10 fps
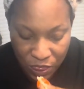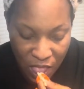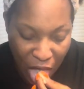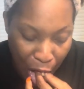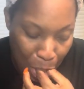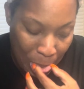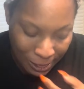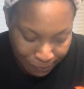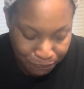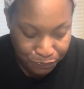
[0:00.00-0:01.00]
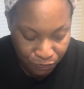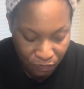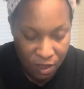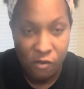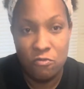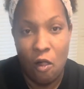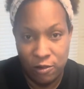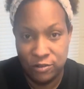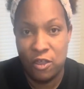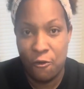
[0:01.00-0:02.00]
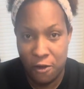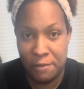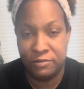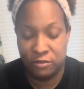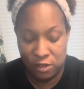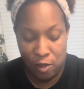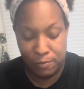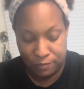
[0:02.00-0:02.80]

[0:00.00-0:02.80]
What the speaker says: Snow crab is good.